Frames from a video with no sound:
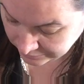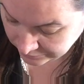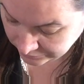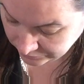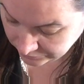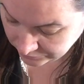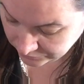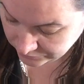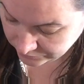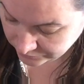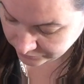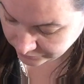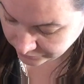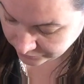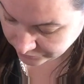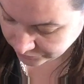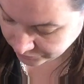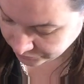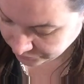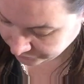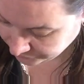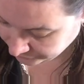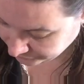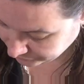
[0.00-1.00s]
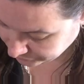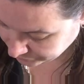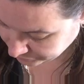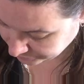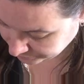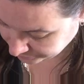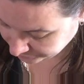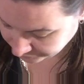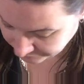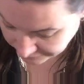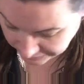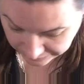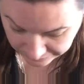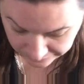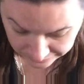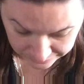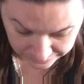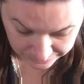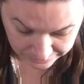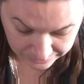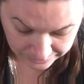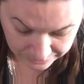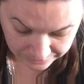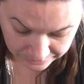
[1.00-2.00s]
using the called for
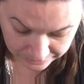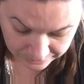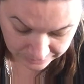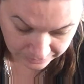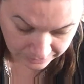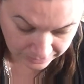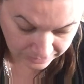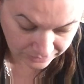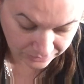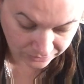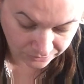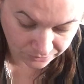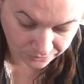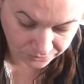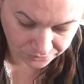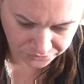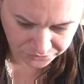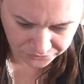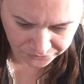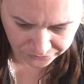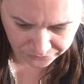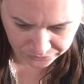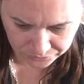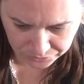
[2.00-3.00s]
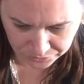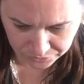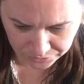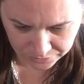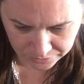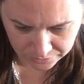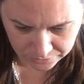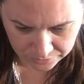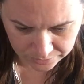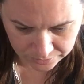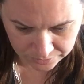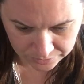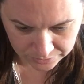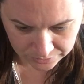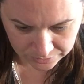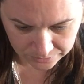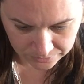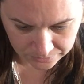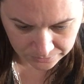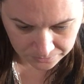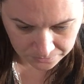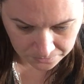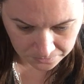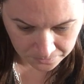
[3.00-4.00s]
threads. So this calls for
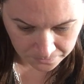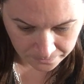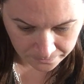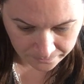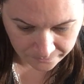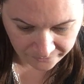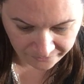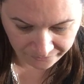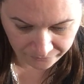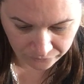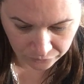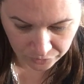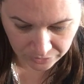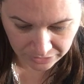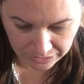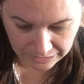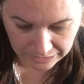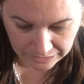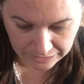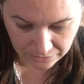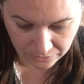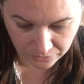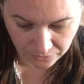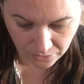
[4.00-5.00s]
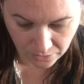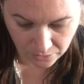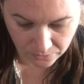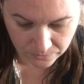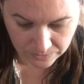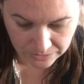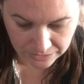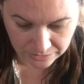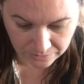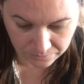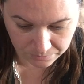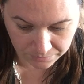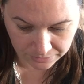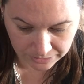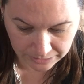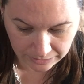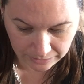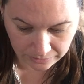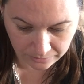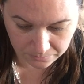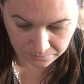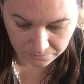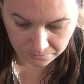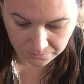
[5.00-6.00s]
40 count Old Town
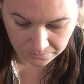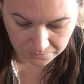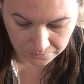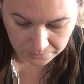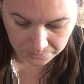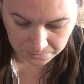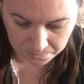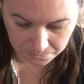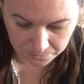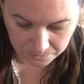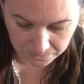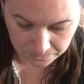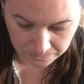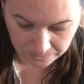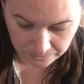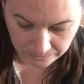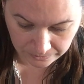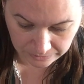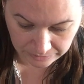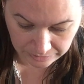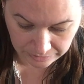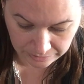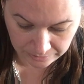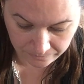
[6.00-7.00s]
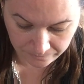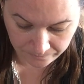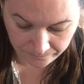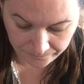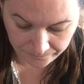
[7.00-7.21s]
blend. I'm not doing that,